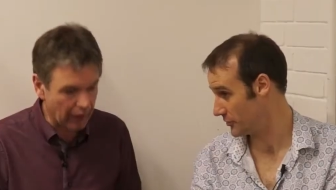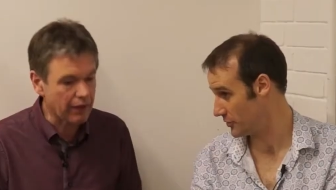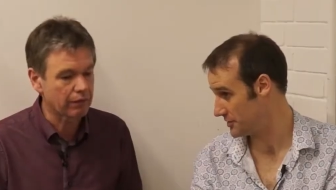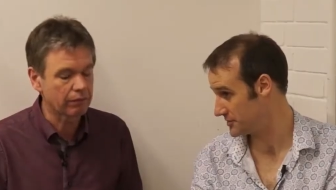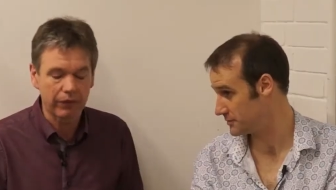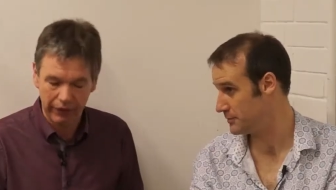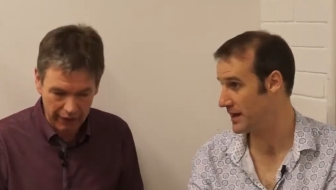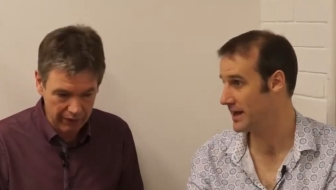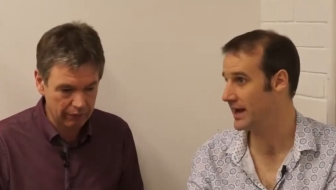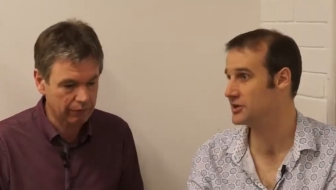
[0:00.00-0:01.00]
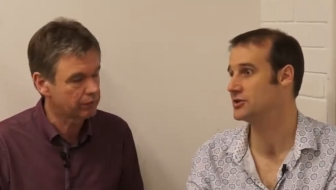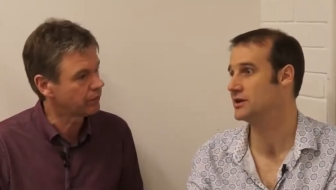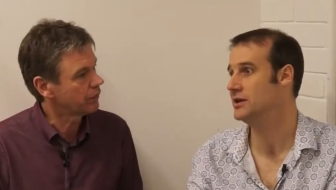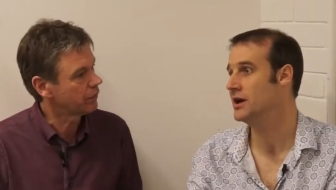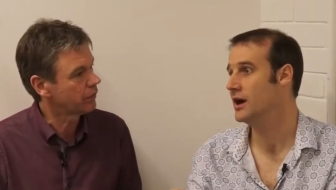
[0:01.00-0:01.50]
Speaker 1: a yes. cross. But yes.
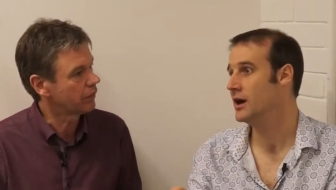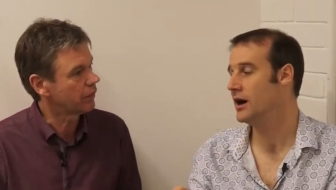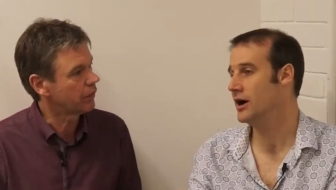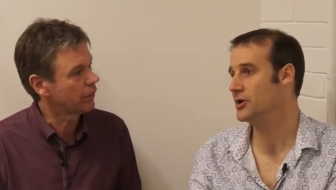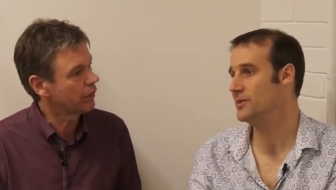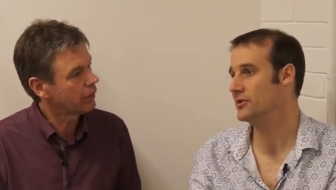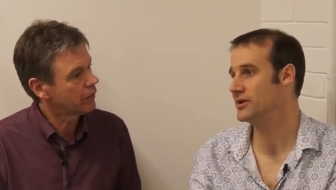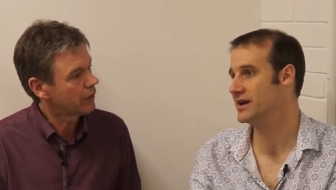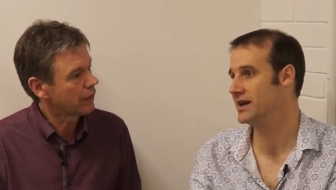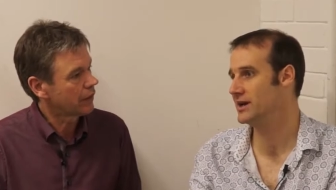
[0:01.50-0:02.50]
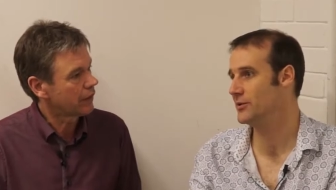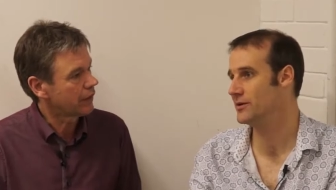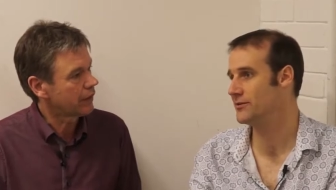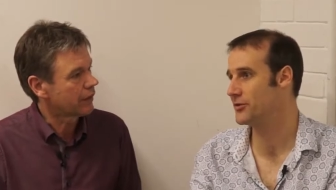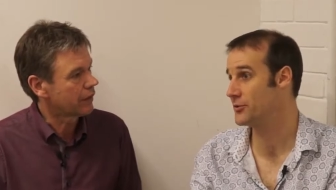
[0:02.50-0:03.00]
actually, I could be looking at any one of